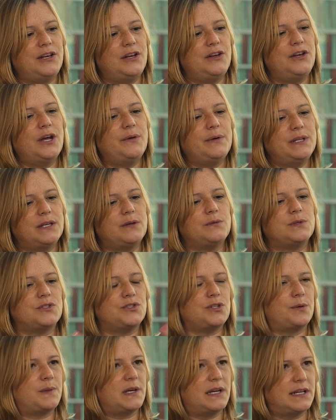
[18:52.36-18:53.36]
knowing that it was a
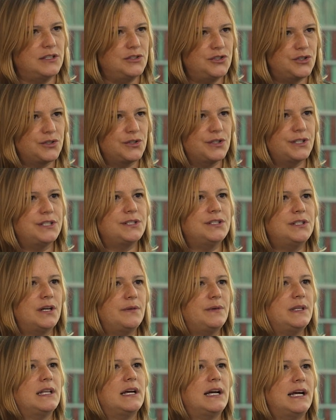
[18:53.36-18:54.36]
job that I enjoyed,
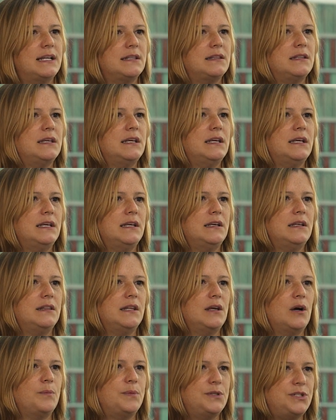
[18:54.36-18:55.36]
knowing that I had
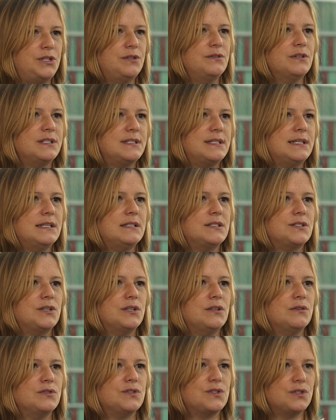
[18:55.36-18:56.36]
the opportunity
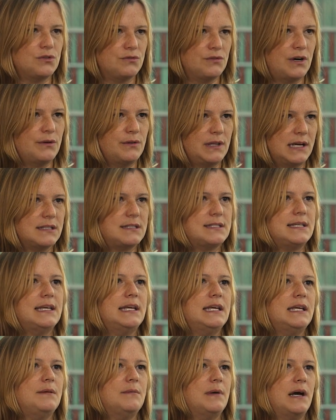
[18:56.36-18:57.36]
to grow that
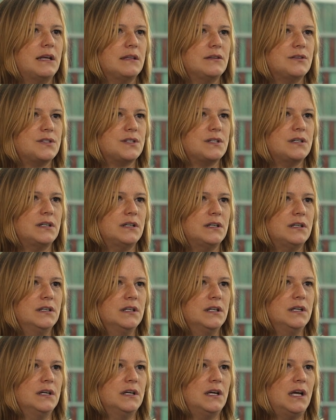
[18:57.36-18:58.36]
team and to
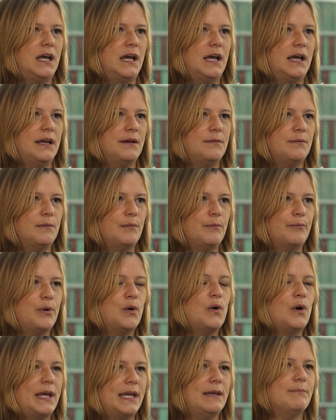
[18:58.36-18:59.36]

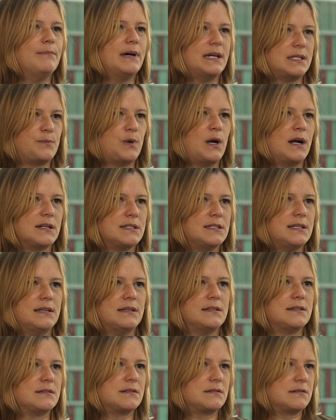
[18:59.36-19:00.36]
put in best
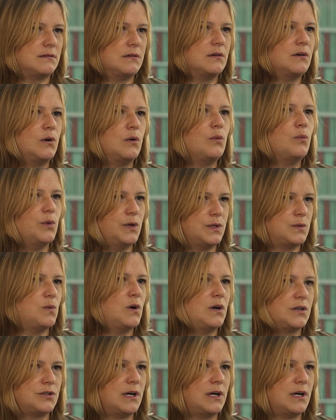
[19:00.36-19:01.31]
practice was what